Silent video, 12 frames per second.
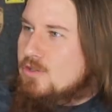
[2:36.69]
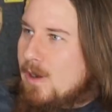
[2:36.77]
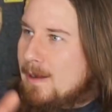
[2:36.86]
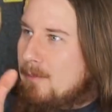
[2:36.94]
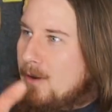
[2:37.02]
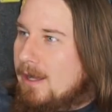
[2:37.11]
So
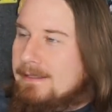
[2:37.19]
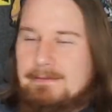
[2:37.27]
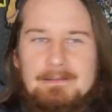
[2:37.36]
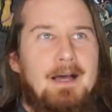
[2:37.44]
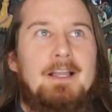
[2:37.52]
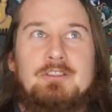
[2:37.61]
I bought
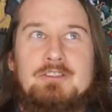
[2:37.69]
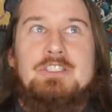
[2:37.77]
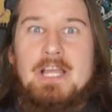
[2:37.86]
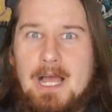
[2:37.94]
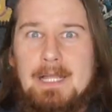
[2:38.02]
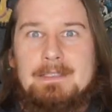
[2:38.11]
a
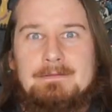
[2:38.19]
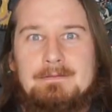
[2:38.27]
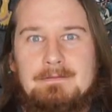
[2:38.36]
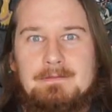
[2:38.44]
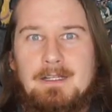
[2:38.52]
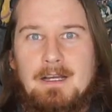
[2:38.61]
ton
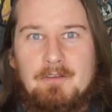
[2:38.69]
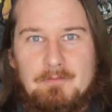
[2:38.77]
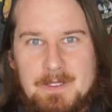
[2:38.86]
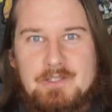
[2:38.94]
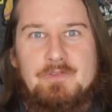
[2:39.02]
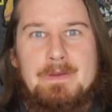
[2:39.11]
of
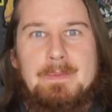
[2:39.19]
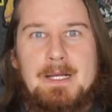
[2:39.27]
mystery